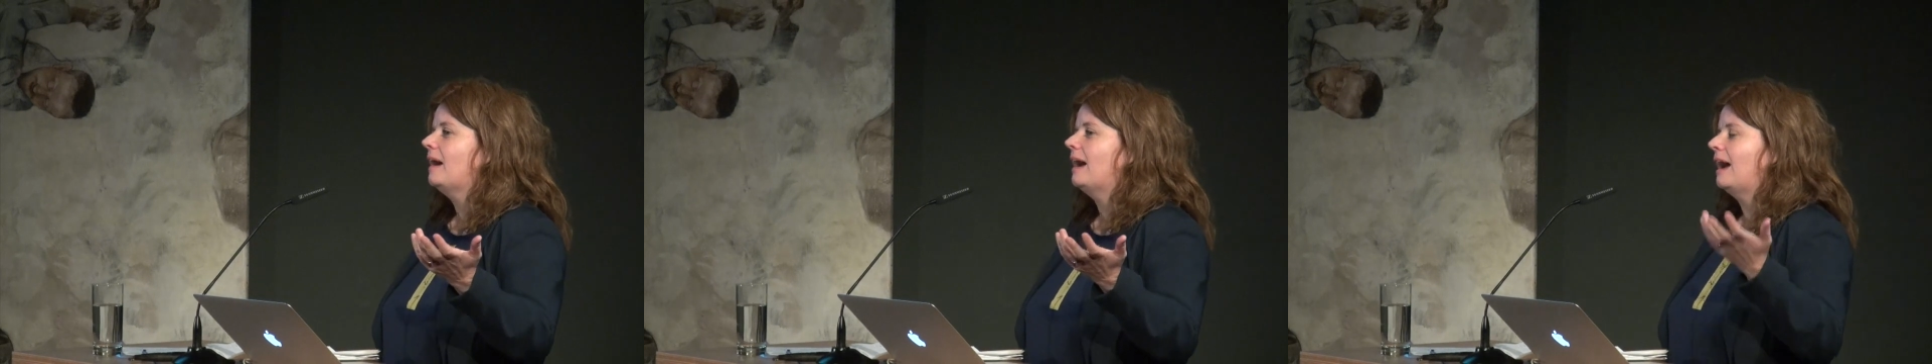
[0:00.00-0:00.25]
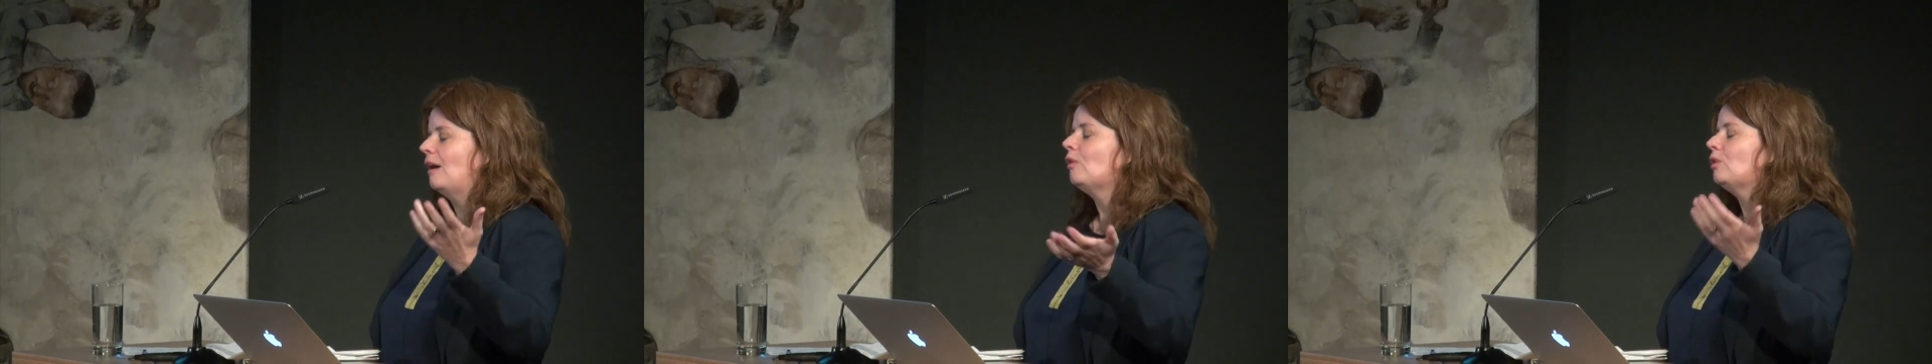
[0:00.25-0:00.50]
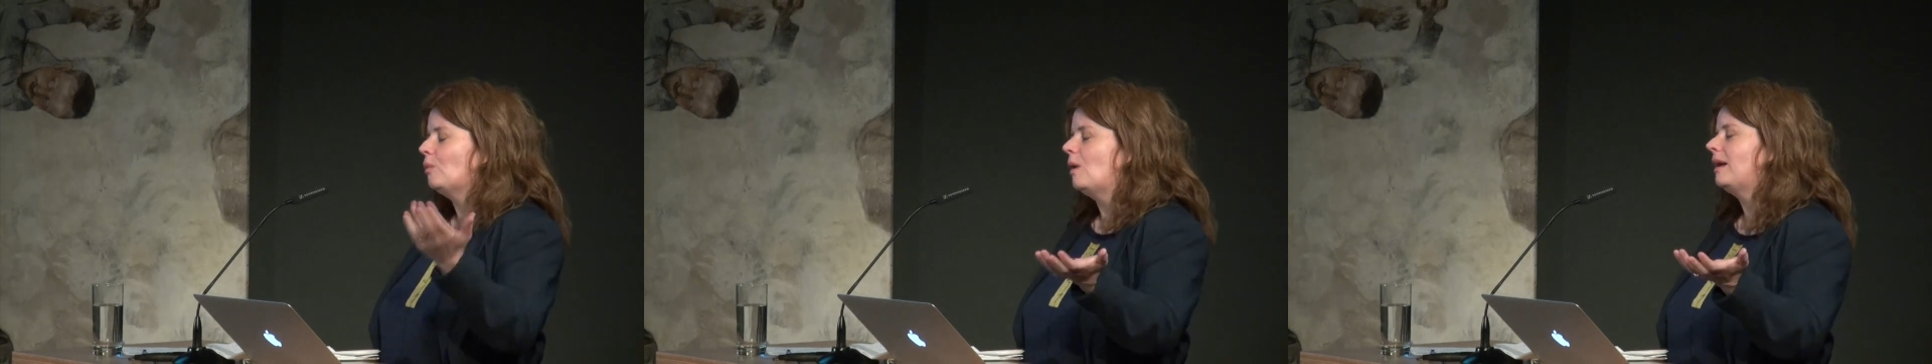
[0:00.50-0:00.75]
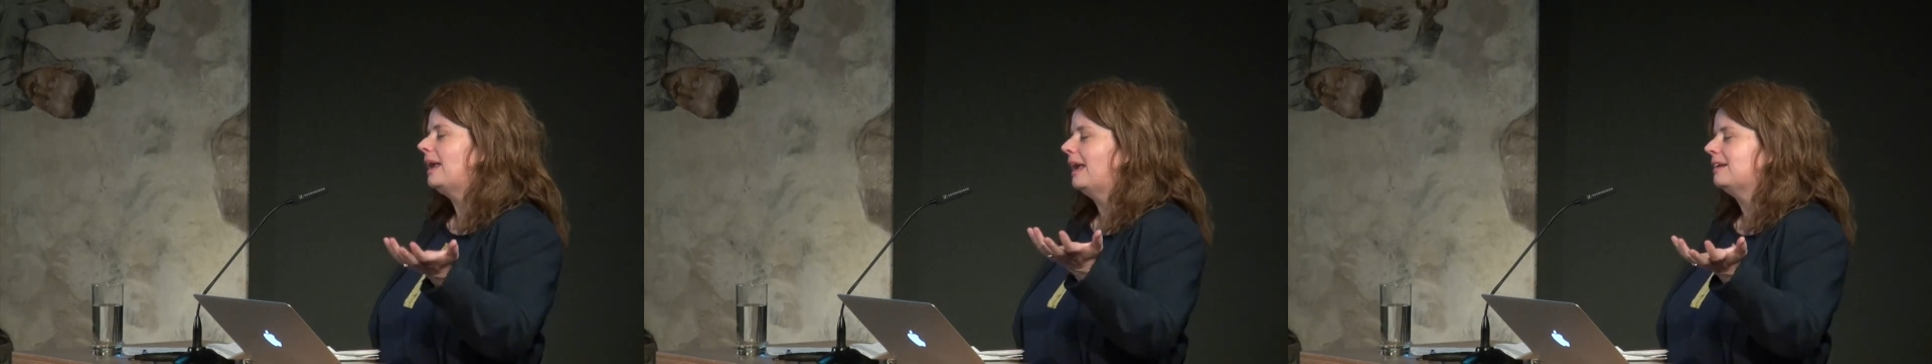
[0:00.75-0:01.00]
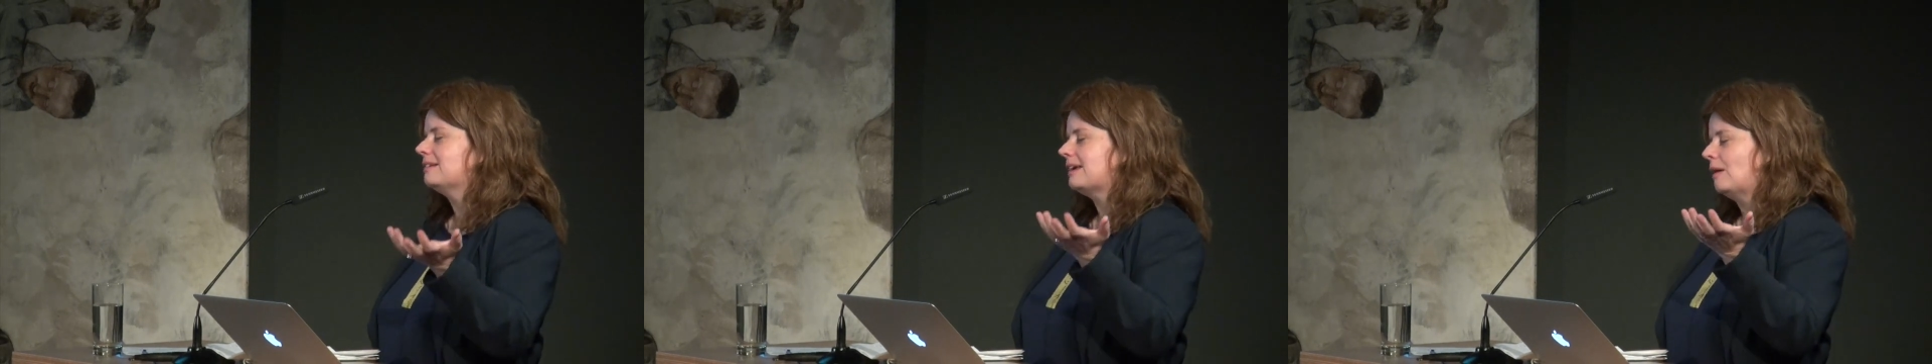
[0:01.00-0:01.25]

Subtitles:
on the one hand,